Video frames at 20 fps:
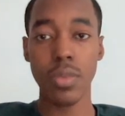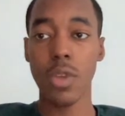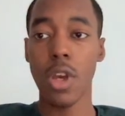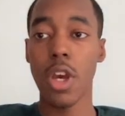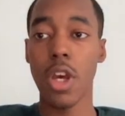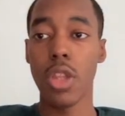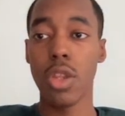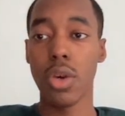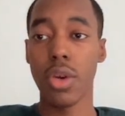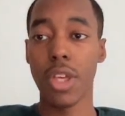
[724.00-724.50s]

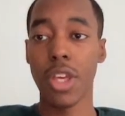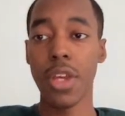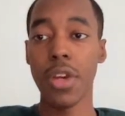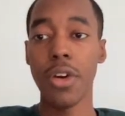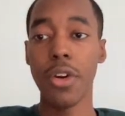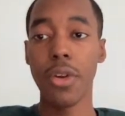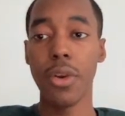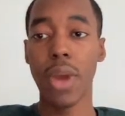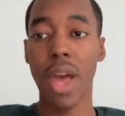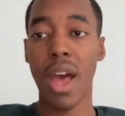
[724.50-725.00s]
So here
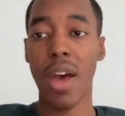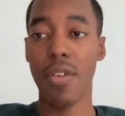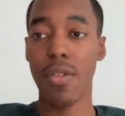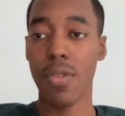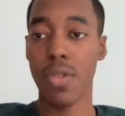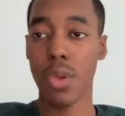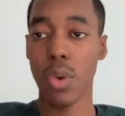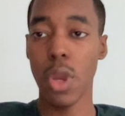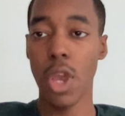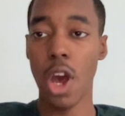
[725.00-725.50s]
you have
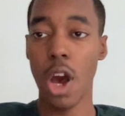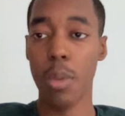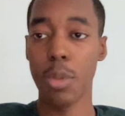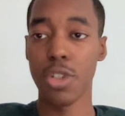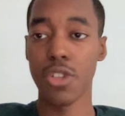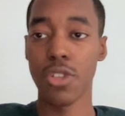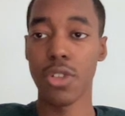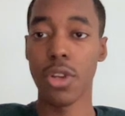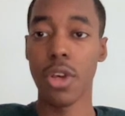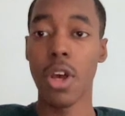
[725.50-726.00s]
3
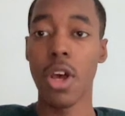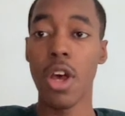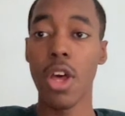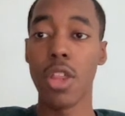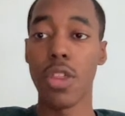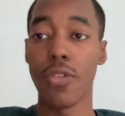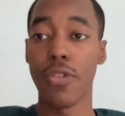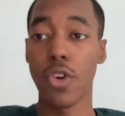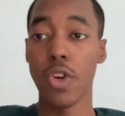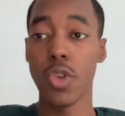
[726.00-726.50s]
options. The
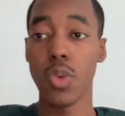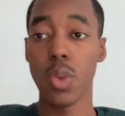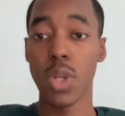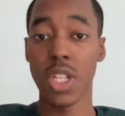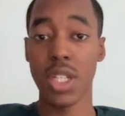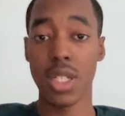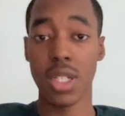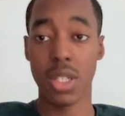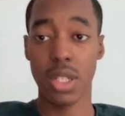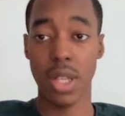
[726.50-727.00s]
first one is
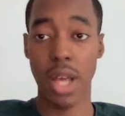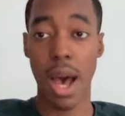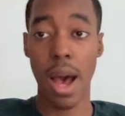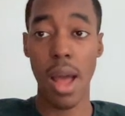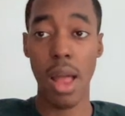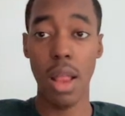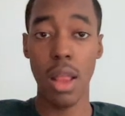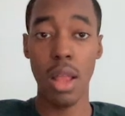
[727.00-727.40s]
style.